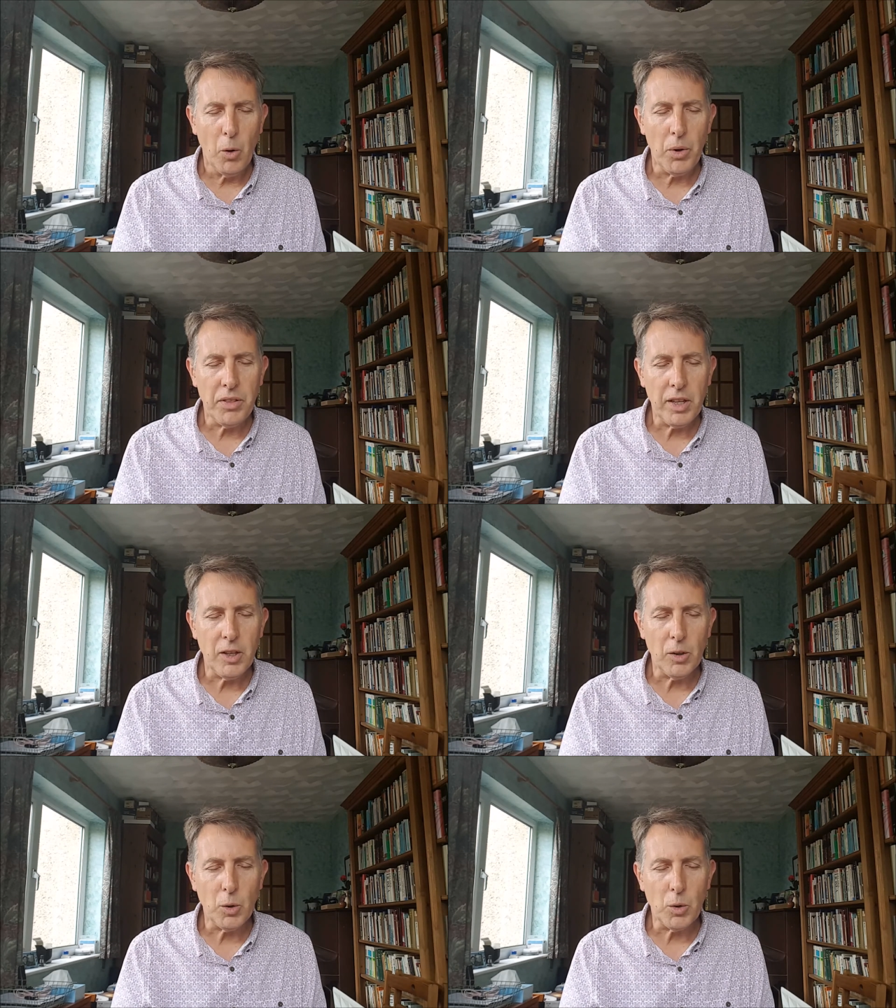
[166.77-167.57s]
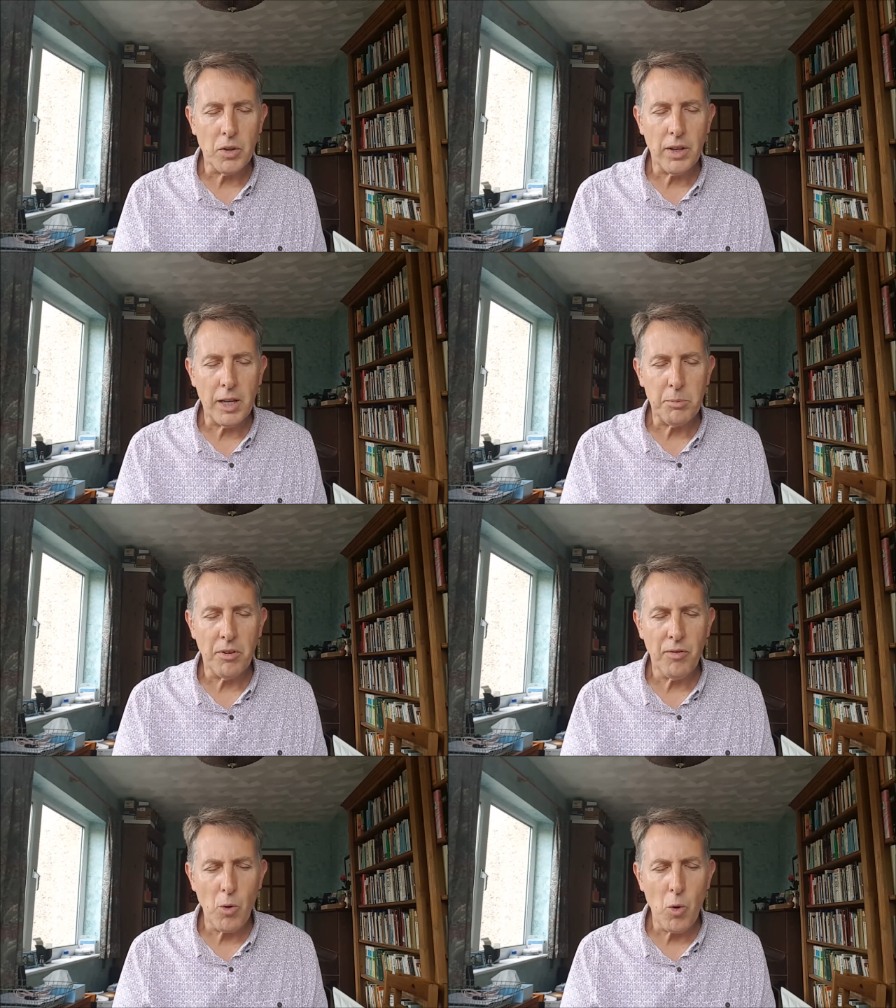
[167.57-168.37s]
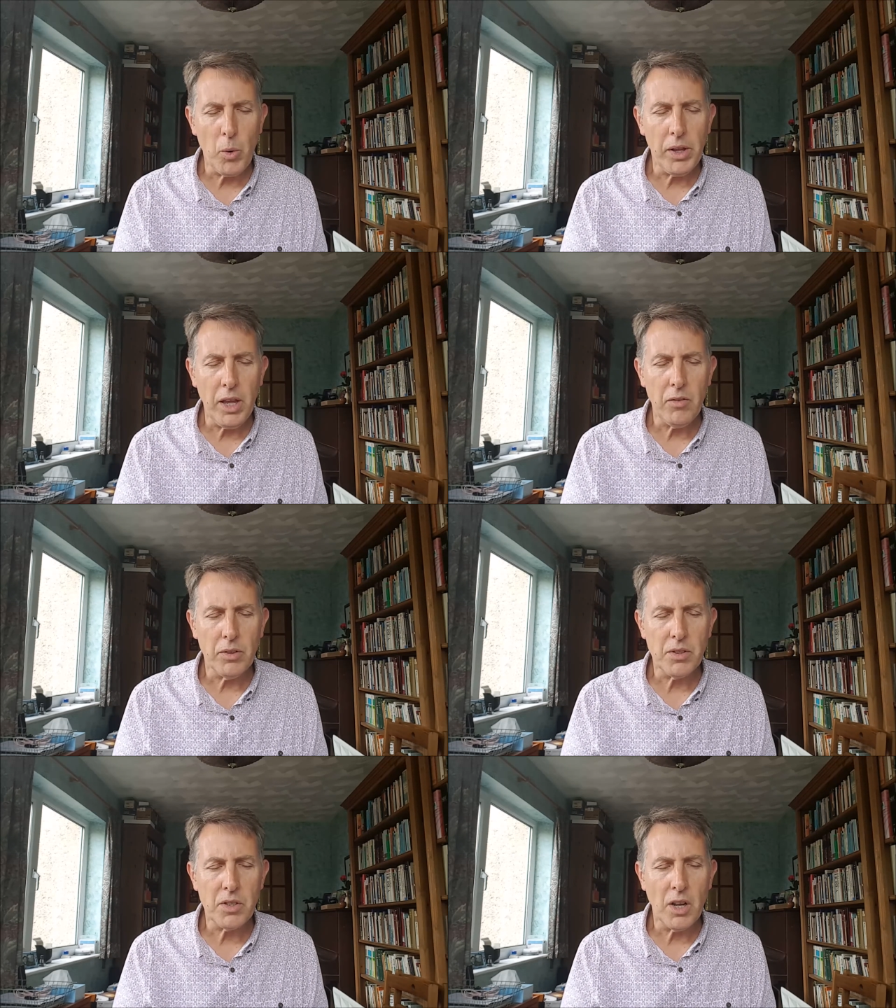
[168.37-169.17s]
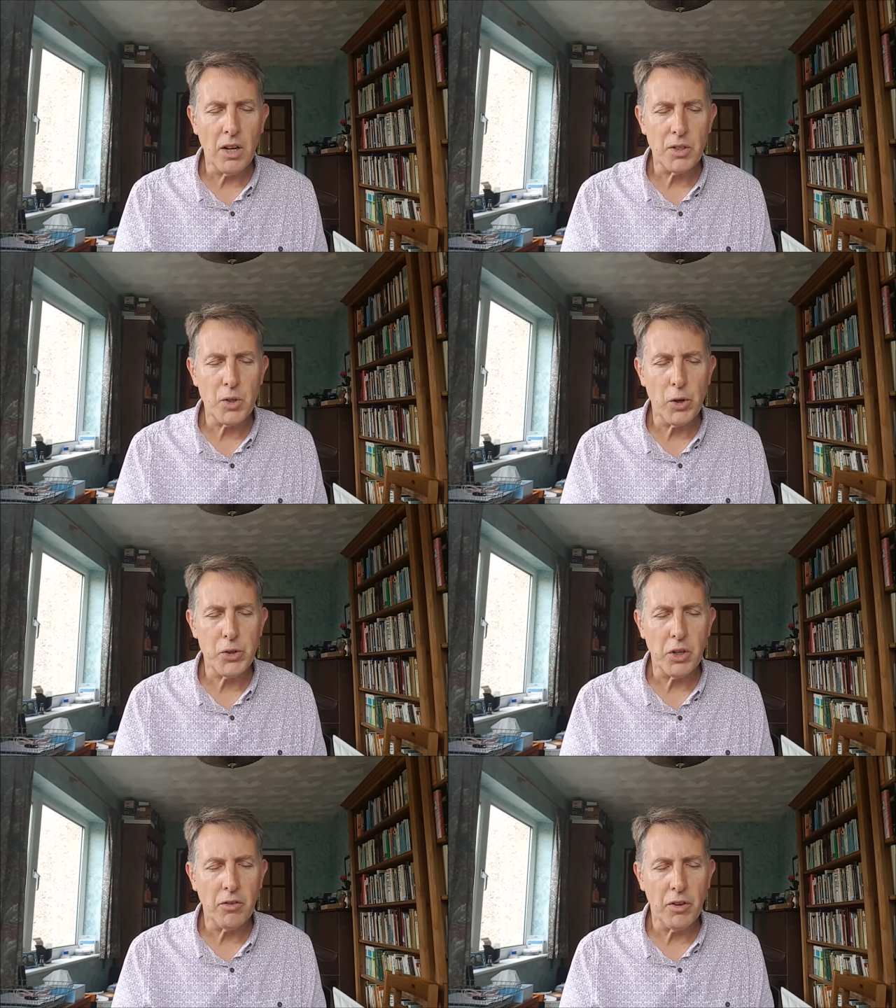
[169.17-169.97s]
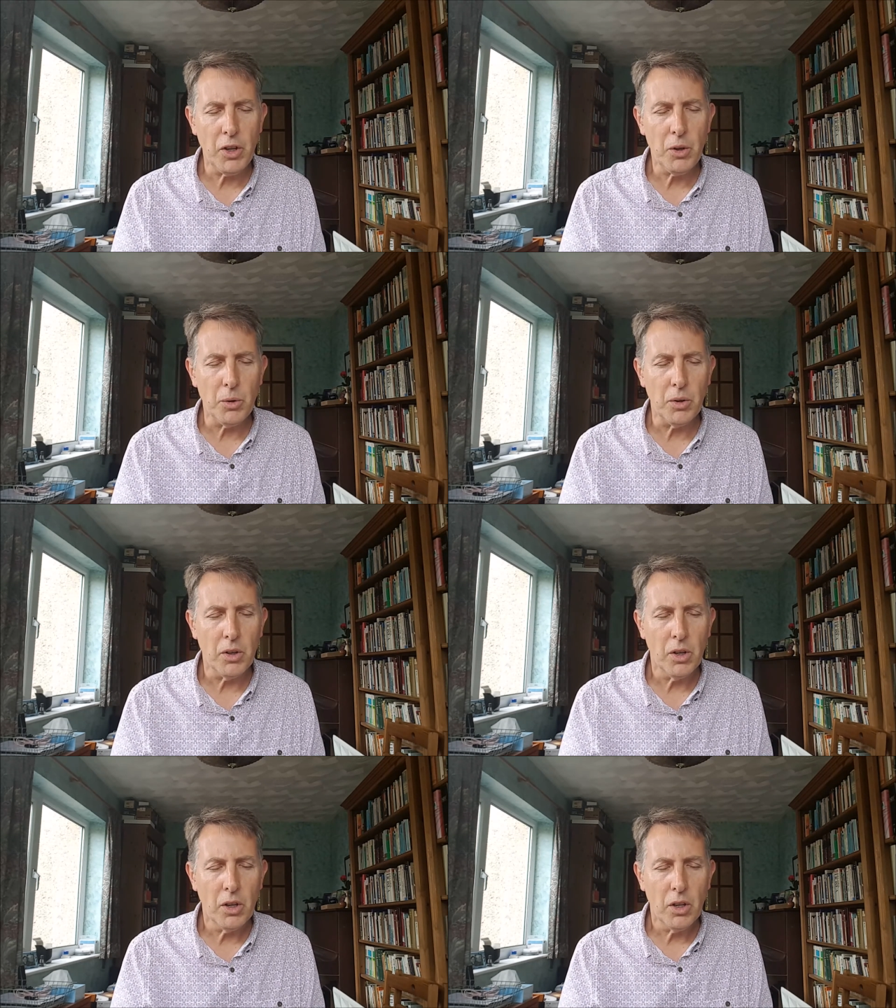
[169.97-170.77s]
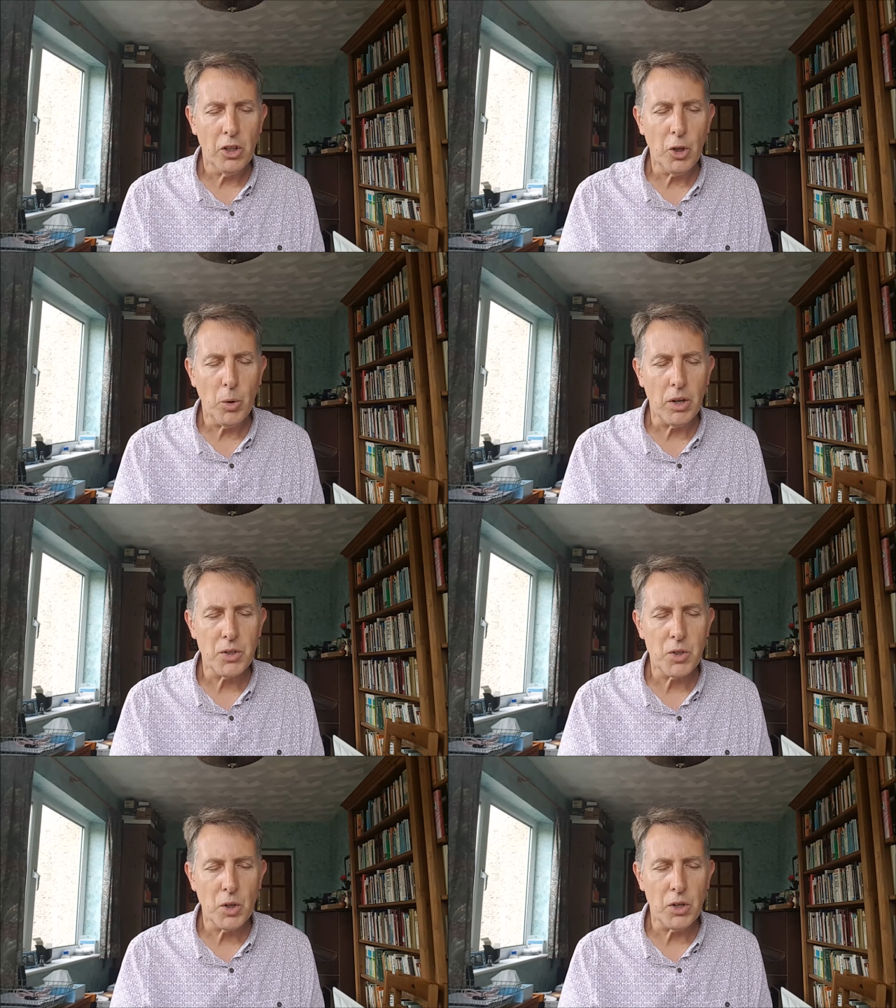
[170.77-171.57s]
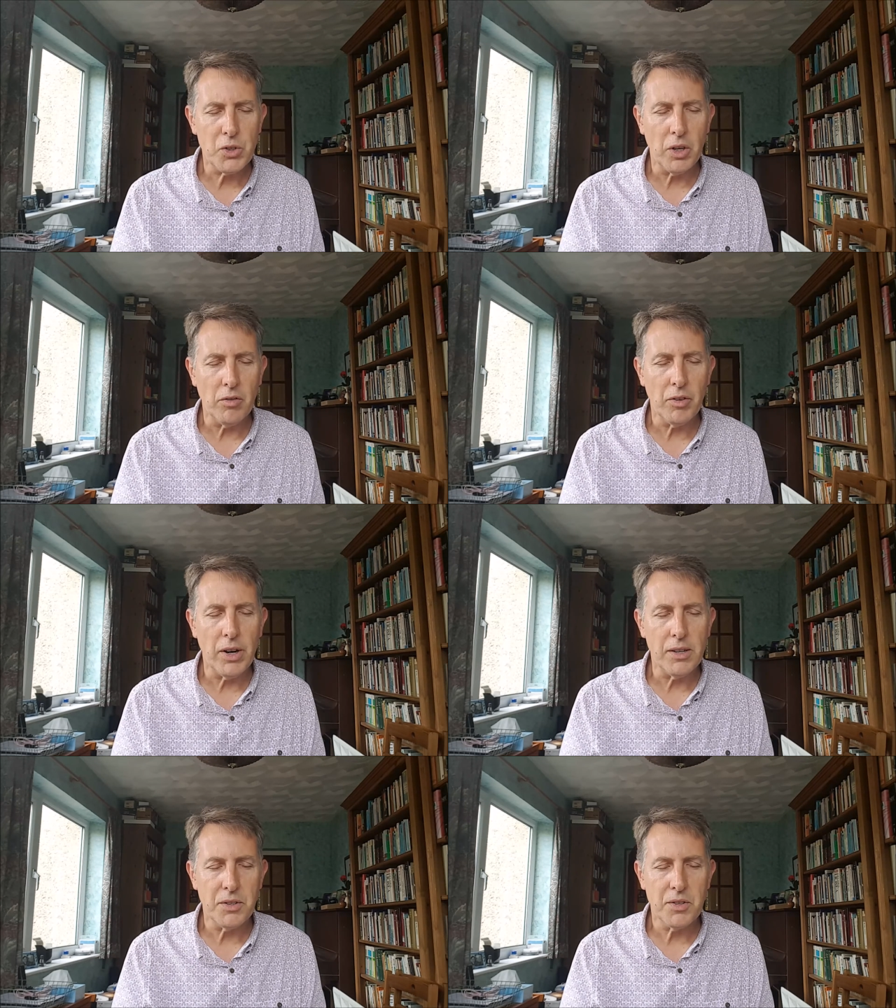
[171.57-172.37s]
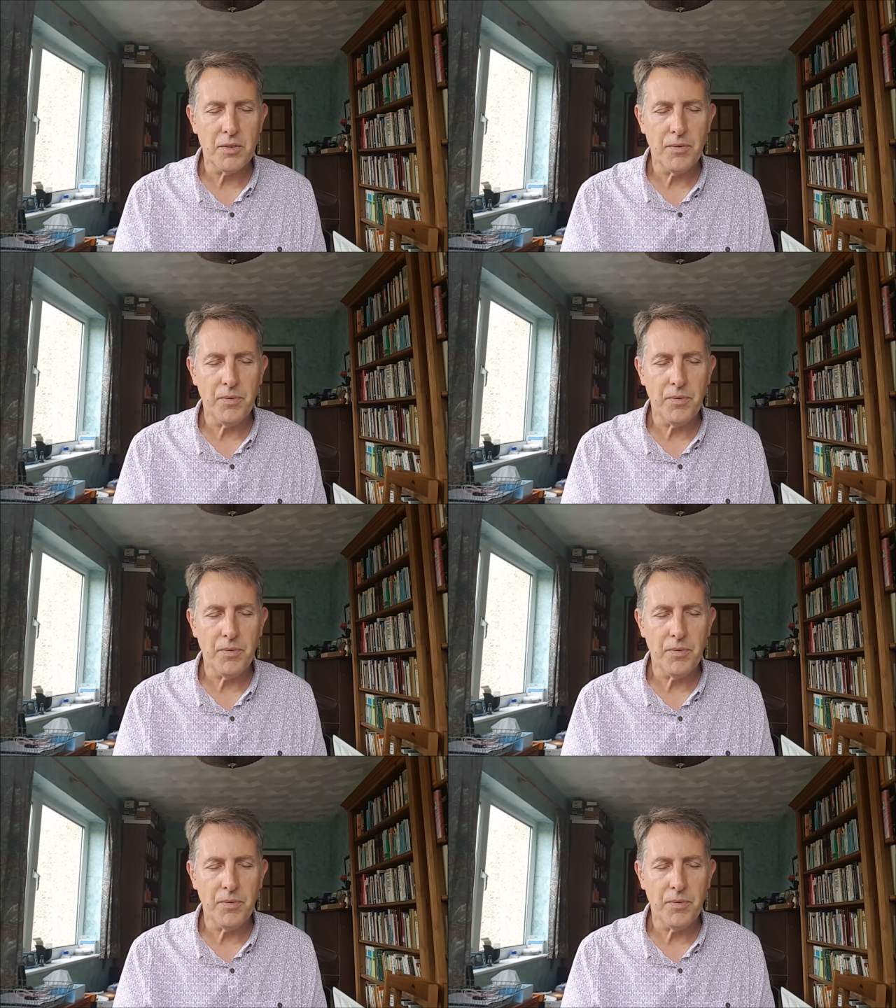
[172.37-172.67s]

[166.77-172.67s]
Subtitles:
We thank you, Lord, that before we even start searching for you, you are searching for us.